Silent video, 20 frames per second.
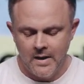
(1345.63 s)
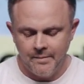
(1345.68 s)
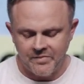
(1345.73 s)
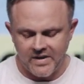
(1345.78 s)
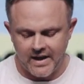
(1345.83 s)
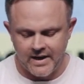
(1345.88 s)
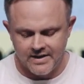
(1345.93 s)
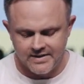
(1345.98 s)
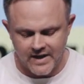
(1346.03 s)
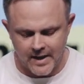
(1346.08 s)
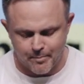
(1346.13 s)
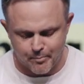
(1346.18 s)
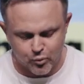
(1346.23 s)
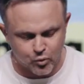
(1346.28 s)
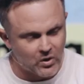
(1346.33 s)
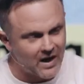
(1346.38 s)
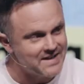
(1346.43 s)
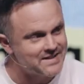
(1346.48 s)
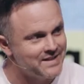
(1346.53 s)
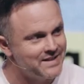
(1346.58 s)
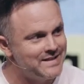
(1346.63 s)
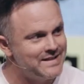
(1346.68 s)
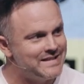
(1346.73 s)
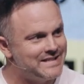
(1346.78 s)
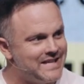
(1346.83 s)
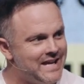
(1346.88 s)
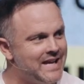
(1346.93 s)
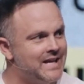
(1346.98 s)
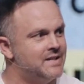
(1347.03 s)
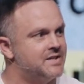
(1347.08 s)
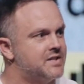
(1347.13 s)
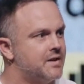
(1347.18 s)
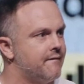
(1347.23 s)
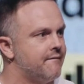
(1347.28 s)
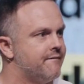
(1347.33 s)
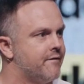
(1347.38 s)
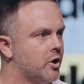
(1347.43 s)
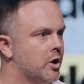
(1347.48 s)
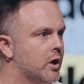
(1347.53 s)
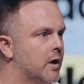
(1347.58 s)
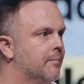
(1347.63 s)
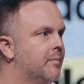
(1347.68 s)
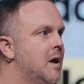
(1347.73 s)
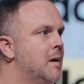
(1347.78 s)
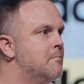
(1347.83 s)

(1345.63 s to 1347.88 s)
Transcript: is a present tense verb,